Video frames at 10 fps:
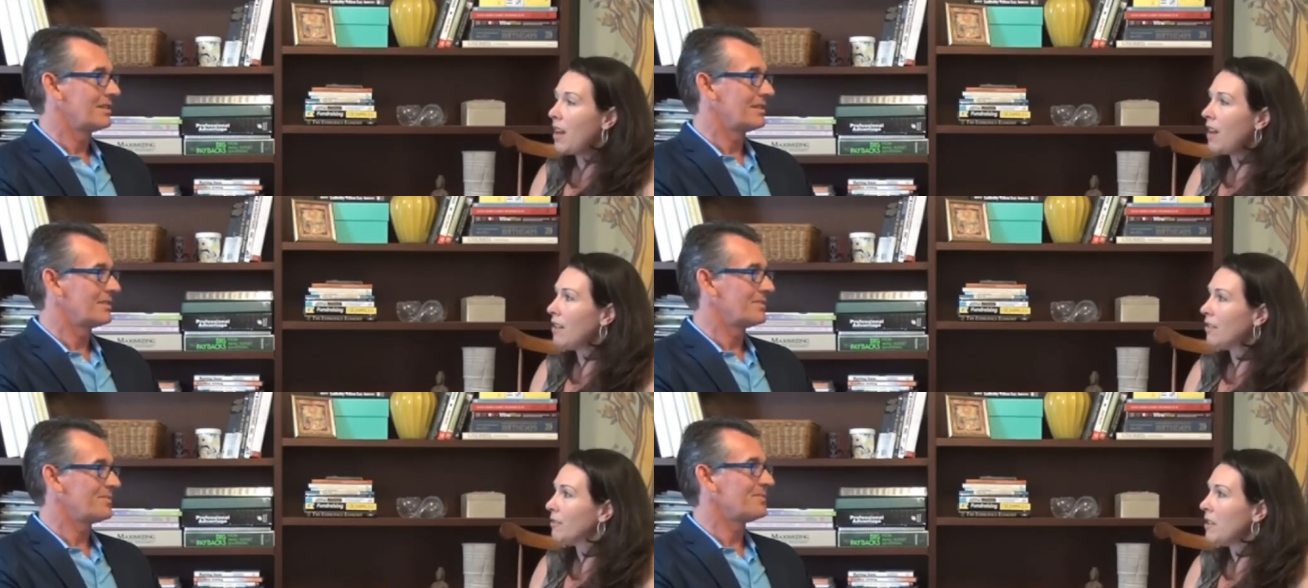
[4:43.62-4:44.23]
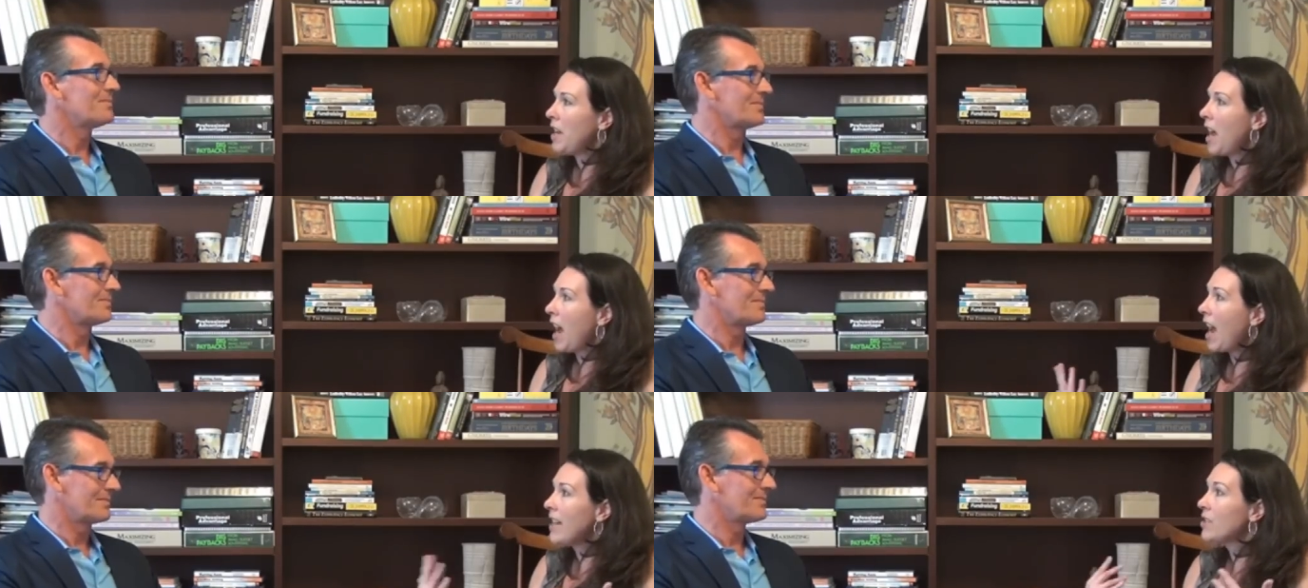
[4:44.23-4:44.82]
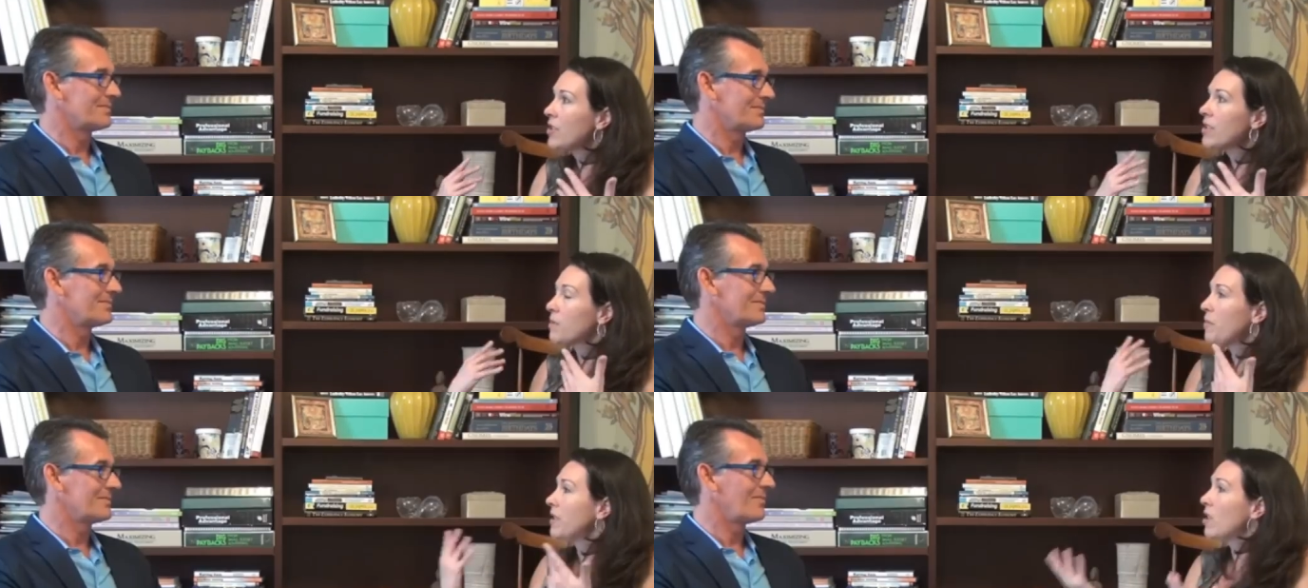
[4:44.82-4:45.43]
Speaker 1: oh, I
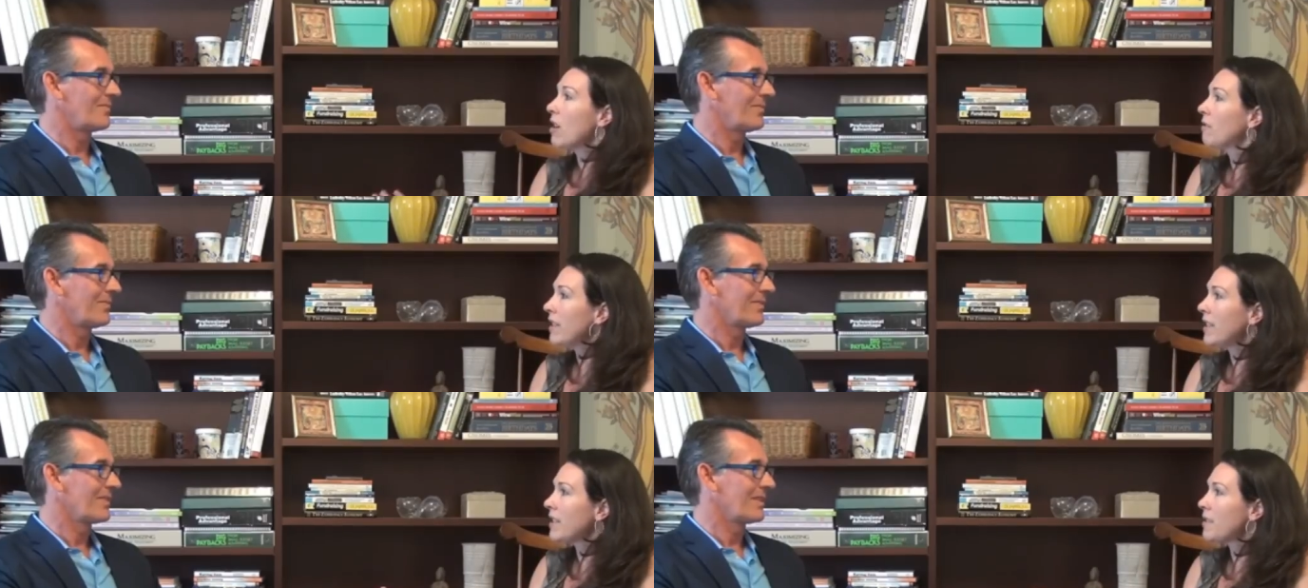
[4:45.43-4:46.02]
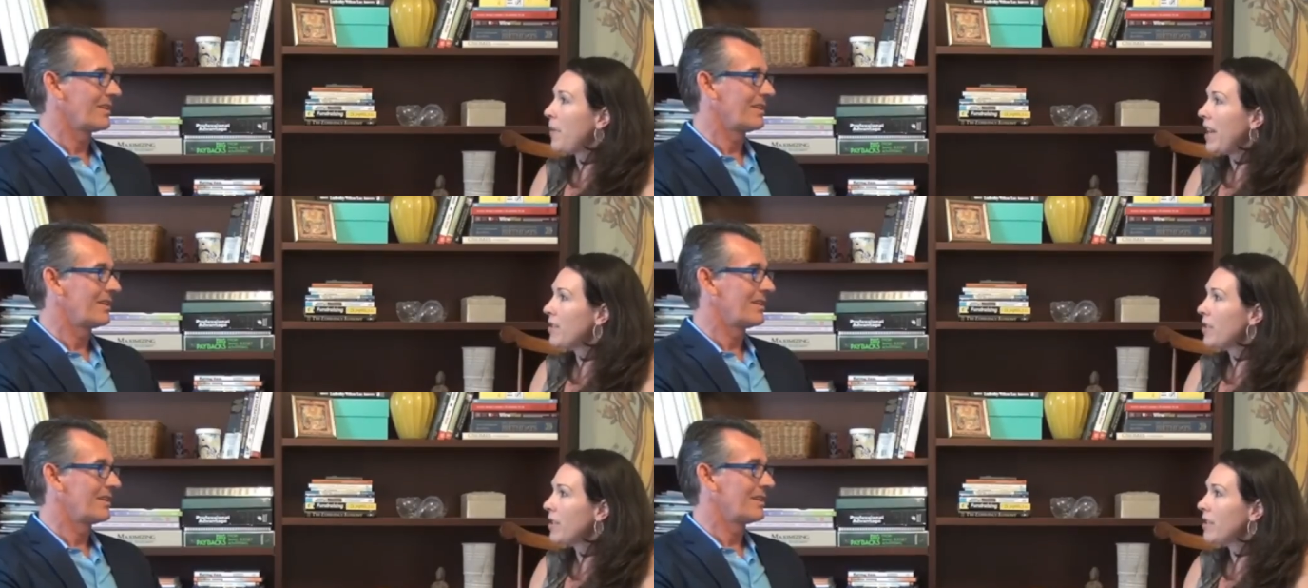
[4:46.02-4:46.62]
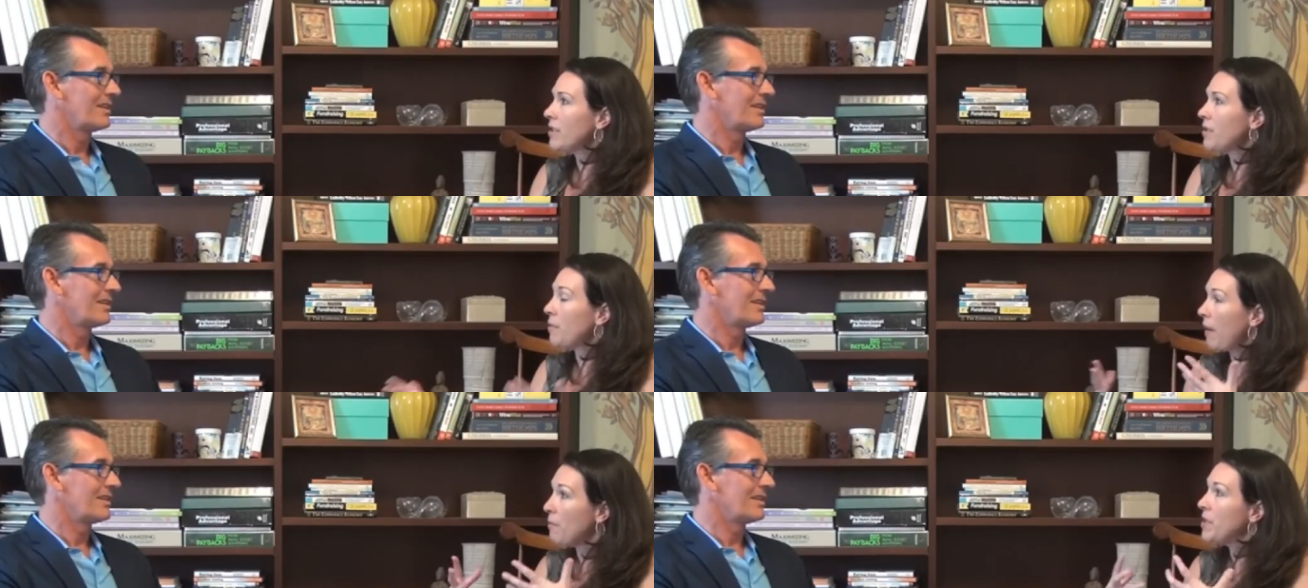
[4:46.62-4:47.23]
just would go in as a patient and
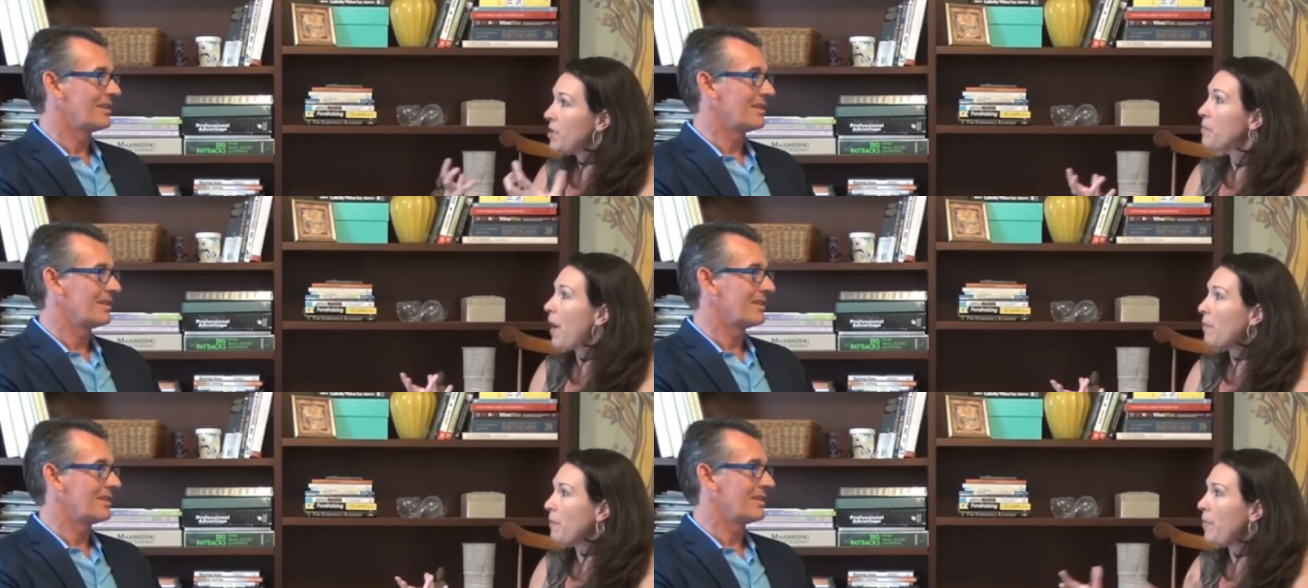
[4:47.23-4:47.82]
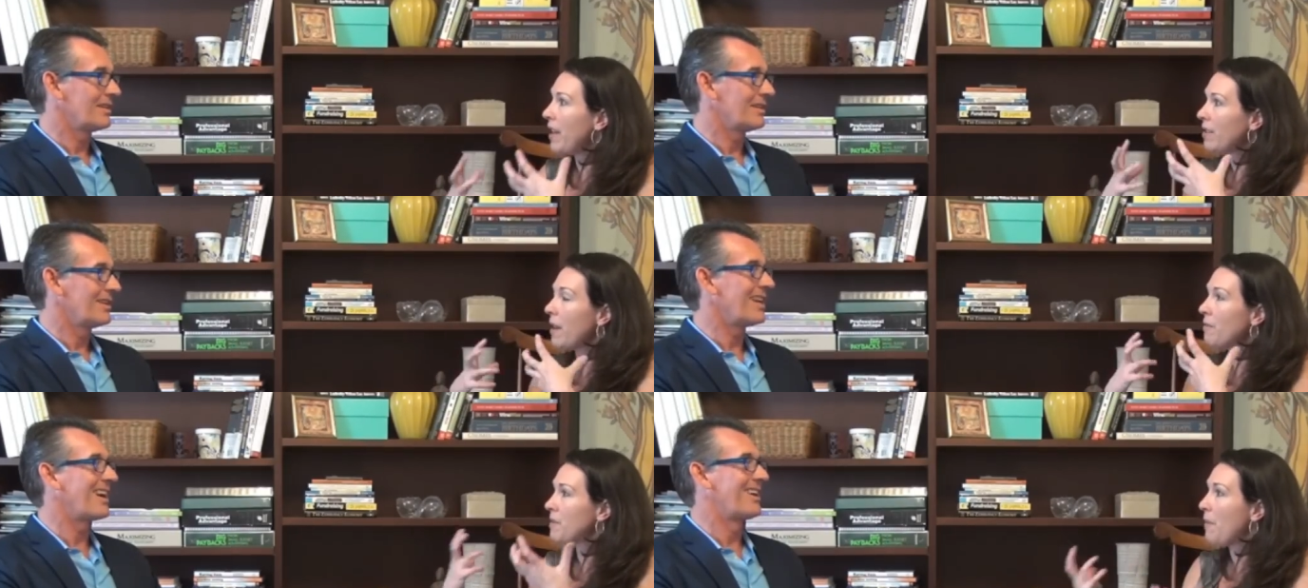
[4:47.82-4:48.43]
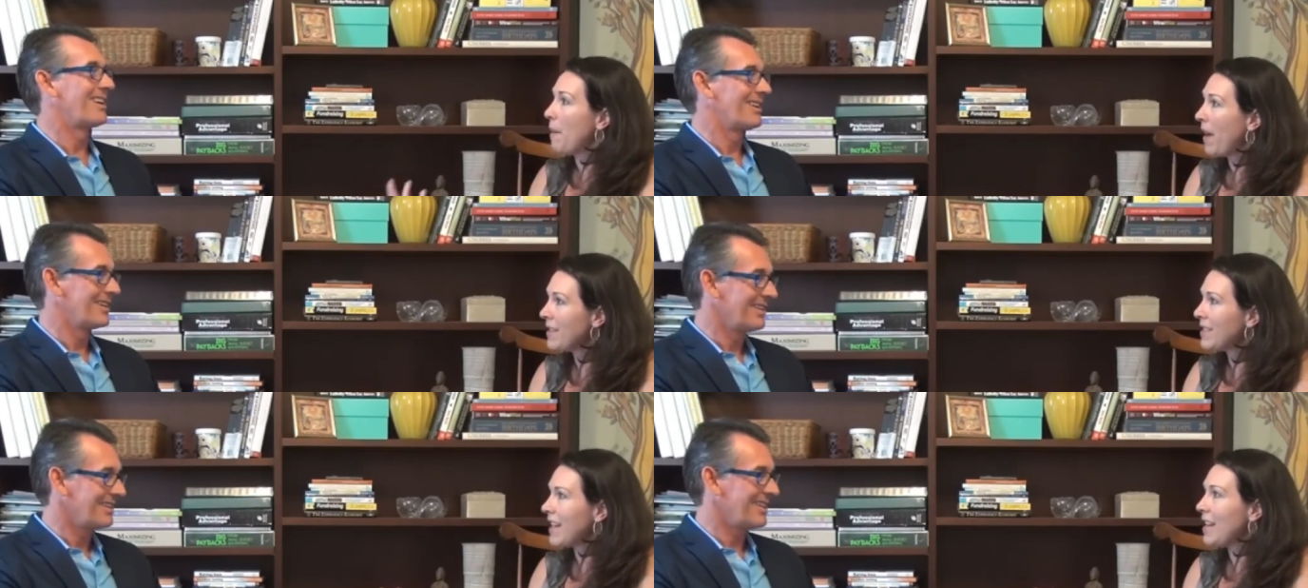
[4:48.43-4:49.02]
assume I would just buy one pair. That was my
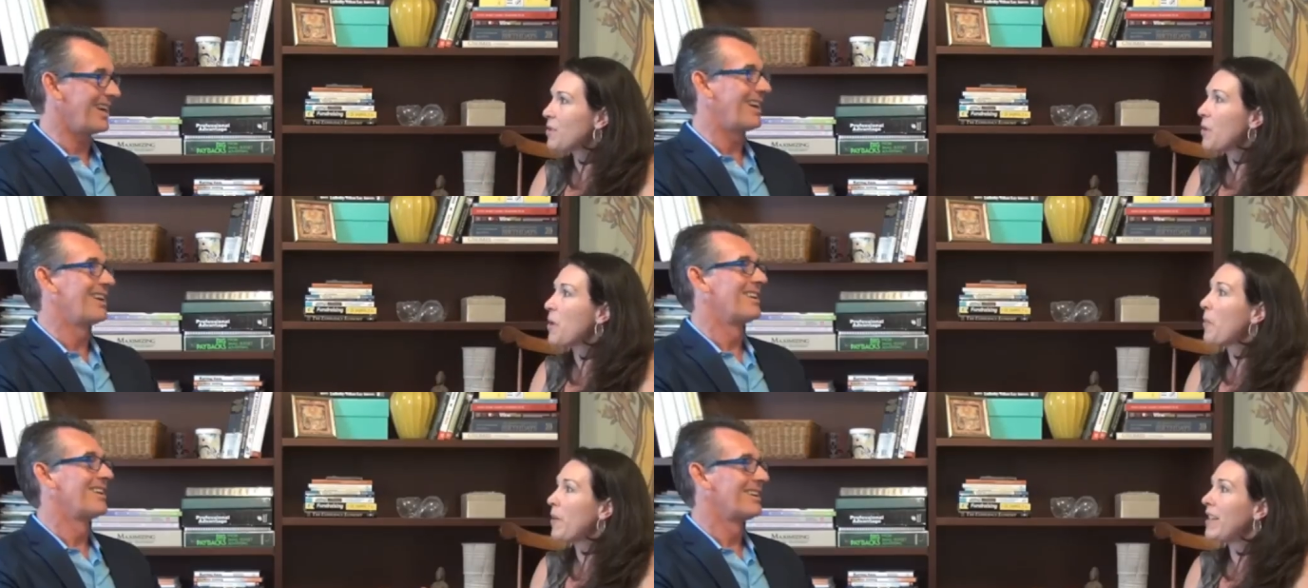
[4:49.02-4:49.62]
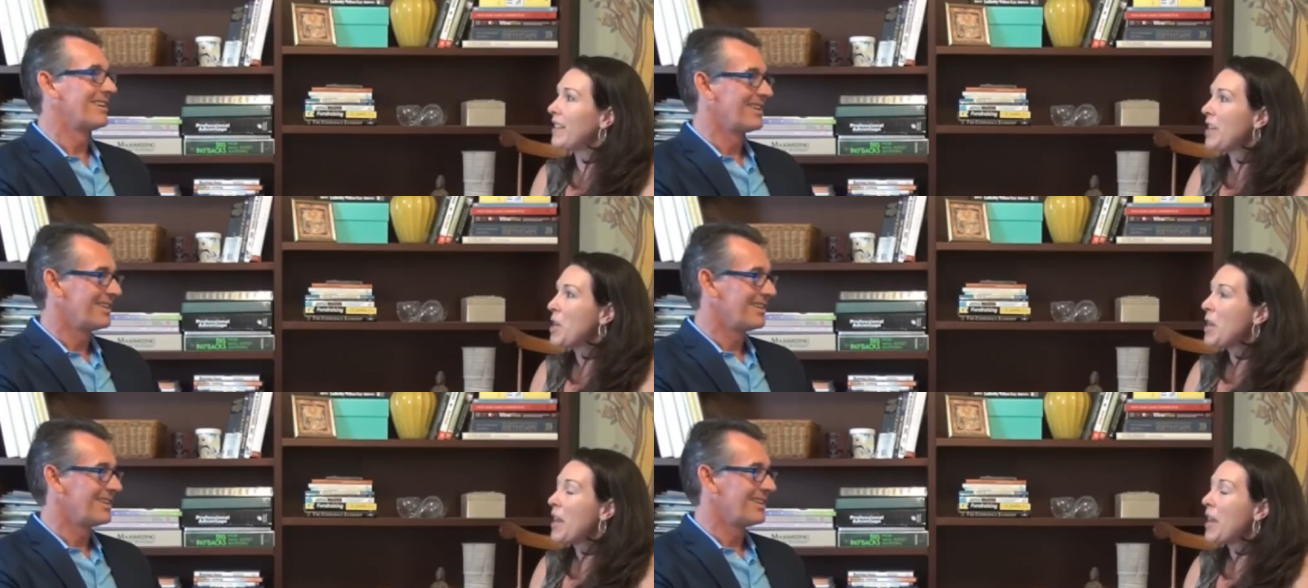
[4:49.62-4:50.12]
mindset. Yeah. So nobody